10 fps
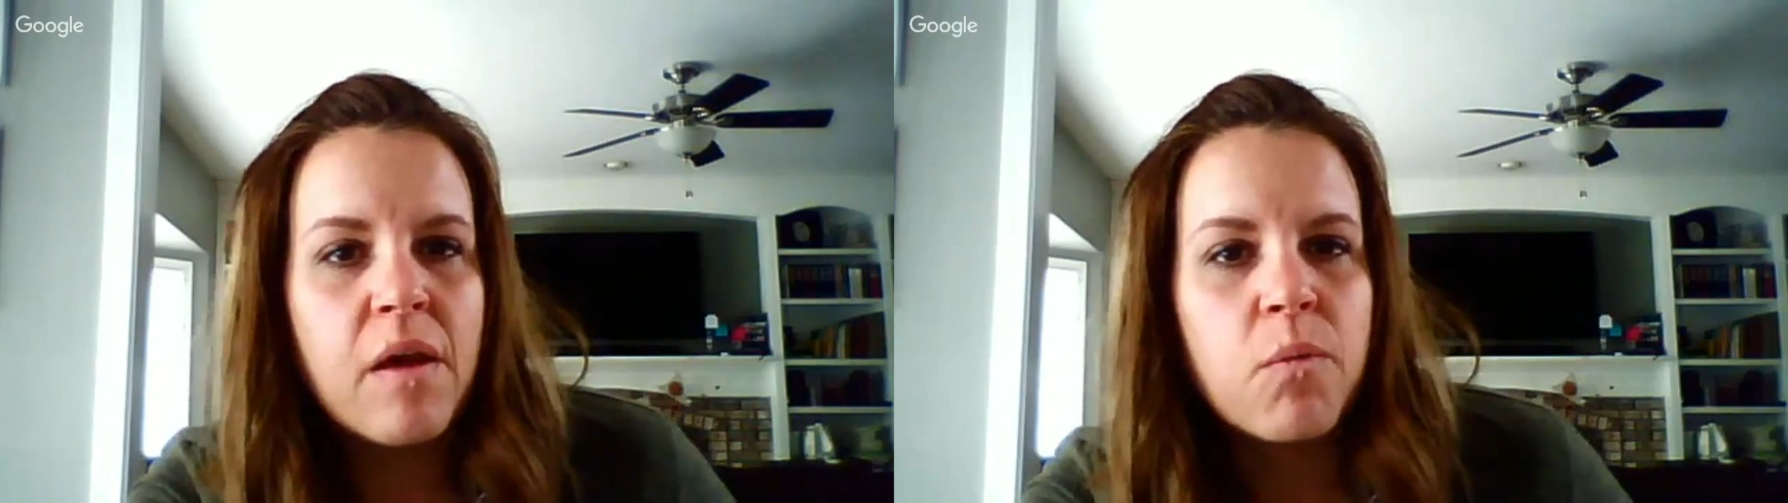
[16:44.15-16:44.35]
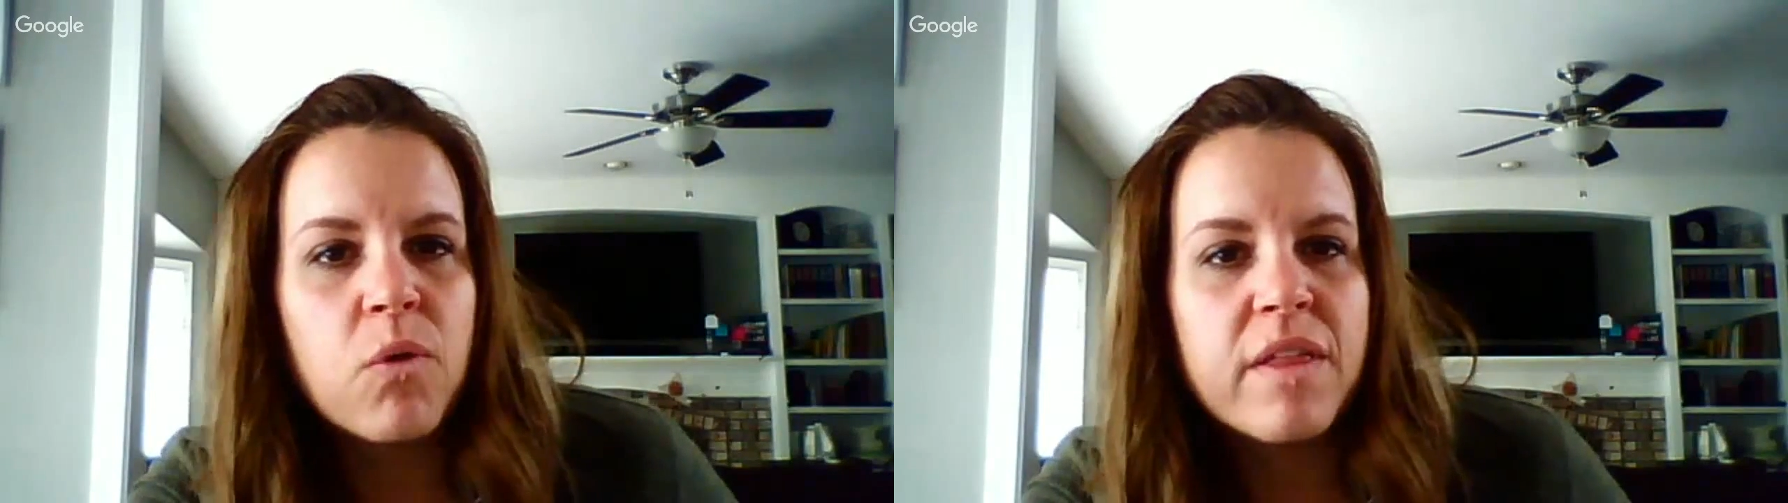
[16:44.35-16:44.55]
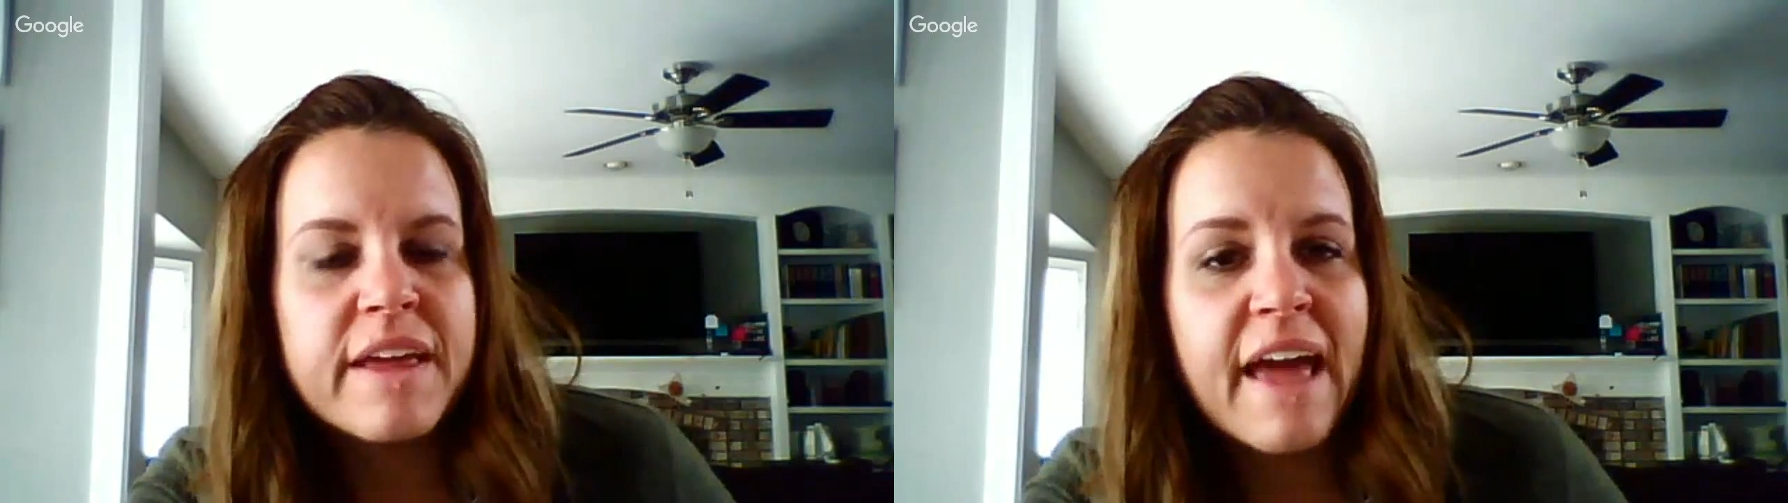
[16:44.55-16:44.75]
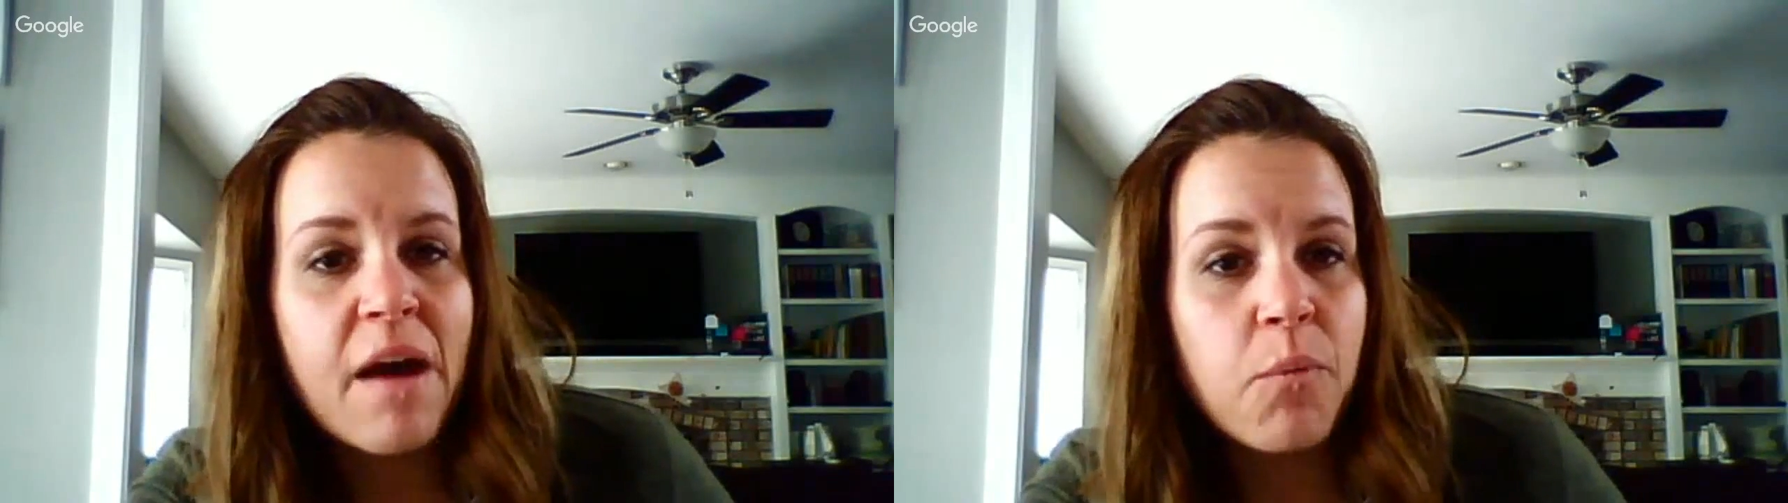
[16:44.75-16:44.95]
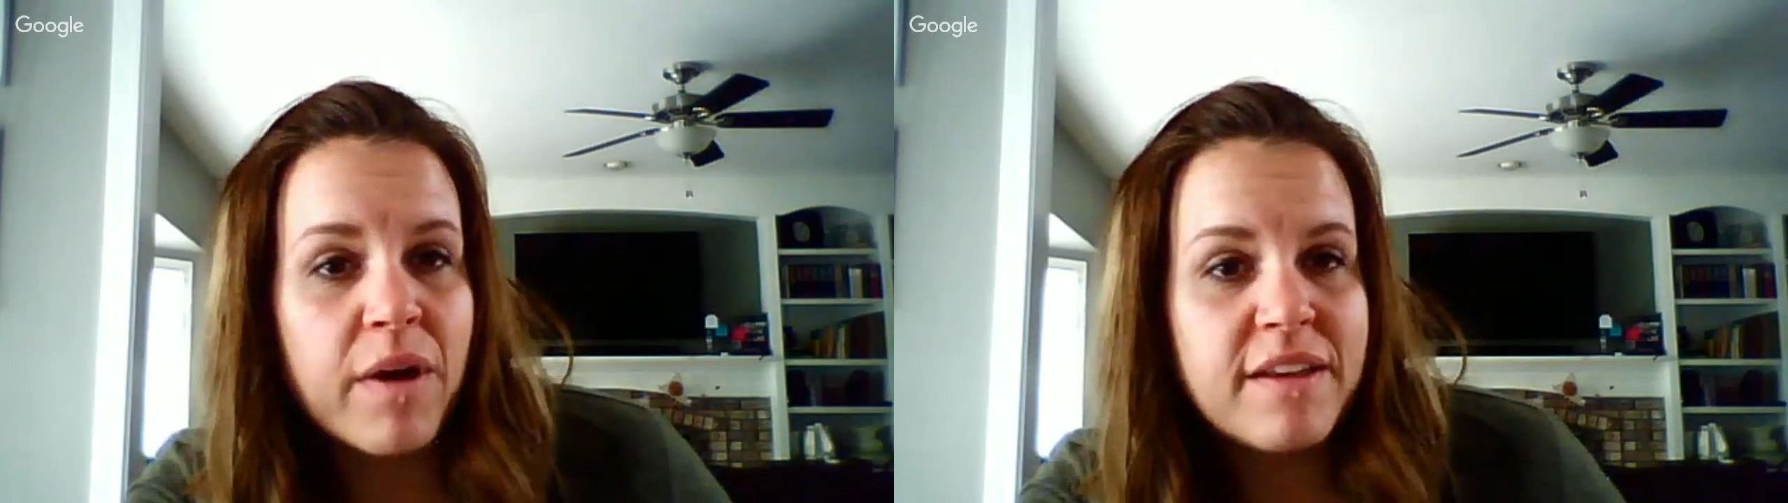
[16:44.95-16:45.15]
we're looking
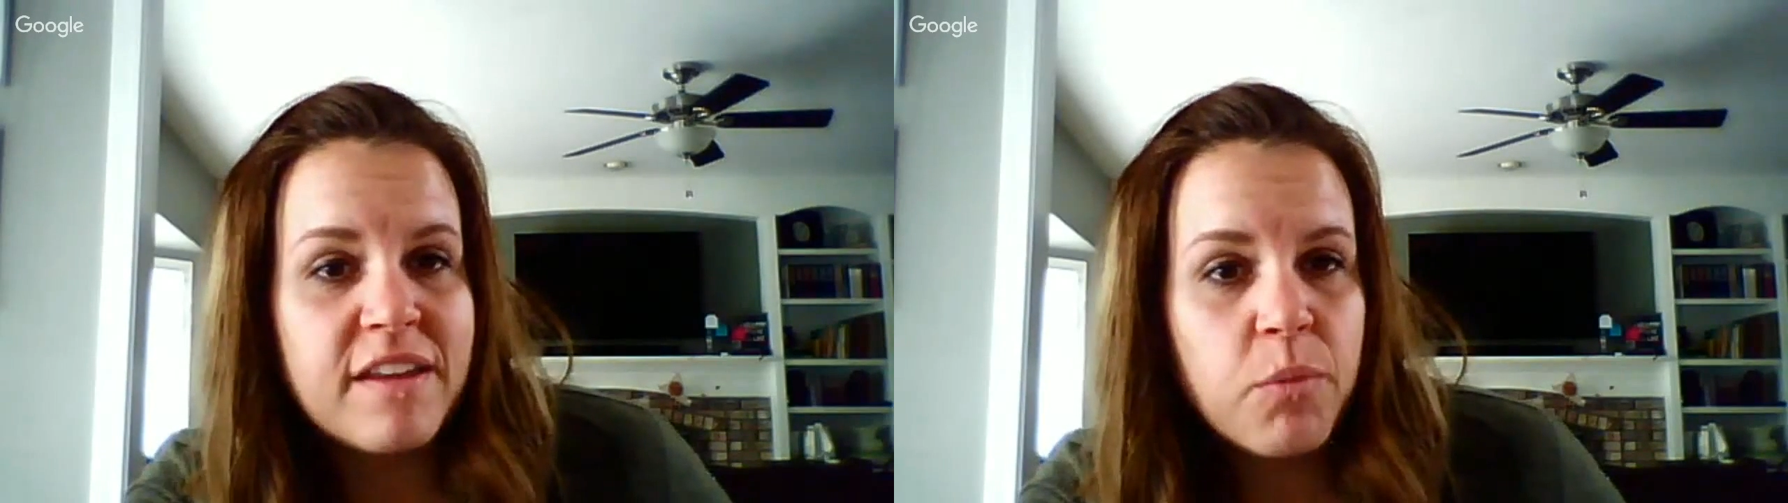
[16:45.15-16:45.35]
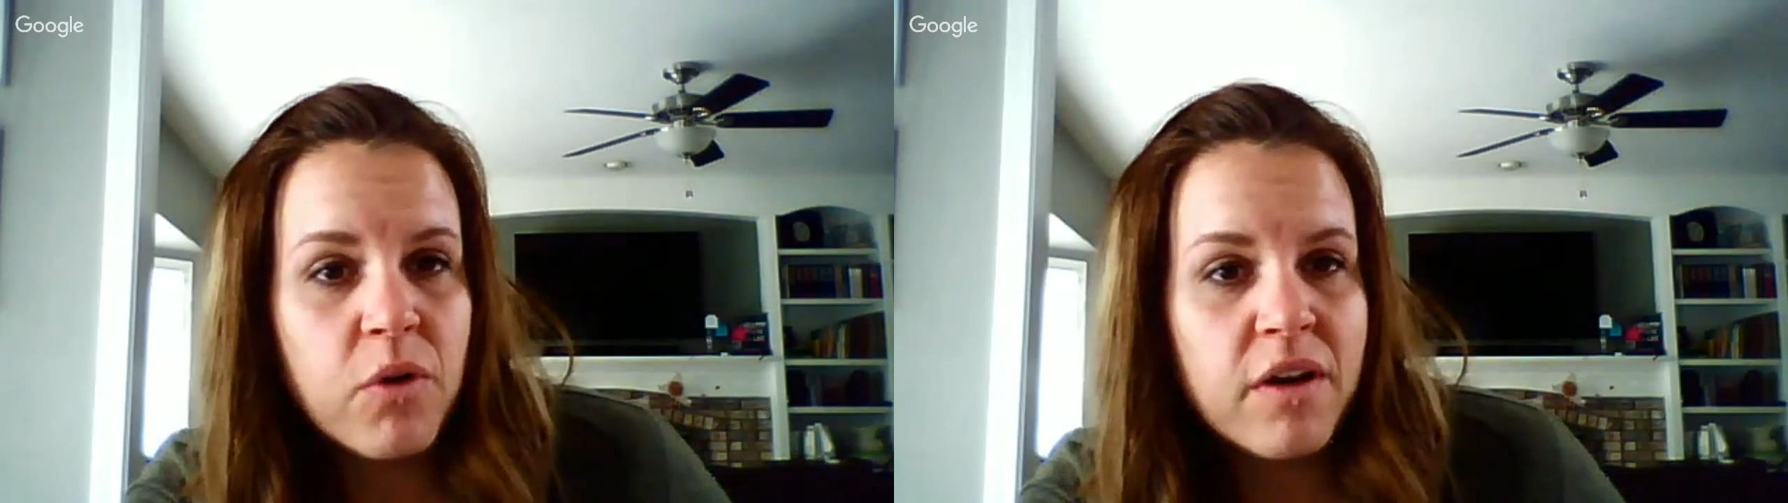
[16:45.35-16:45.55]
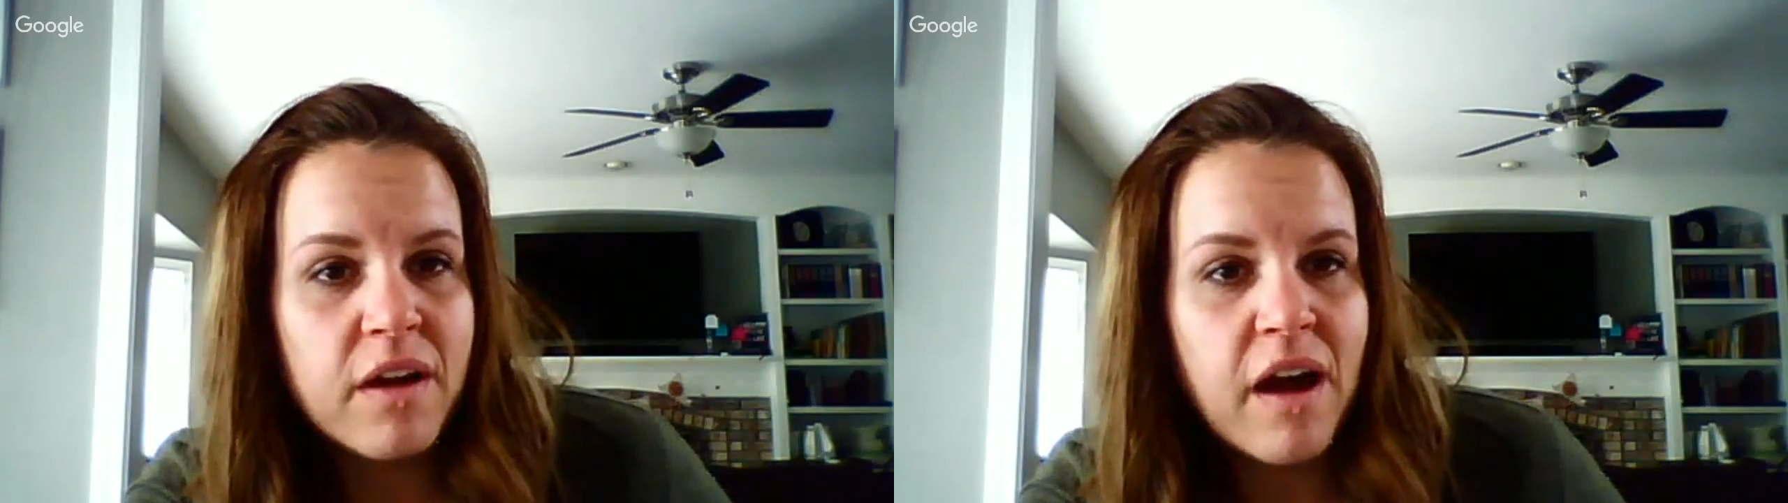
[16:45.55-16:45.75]
at what did work,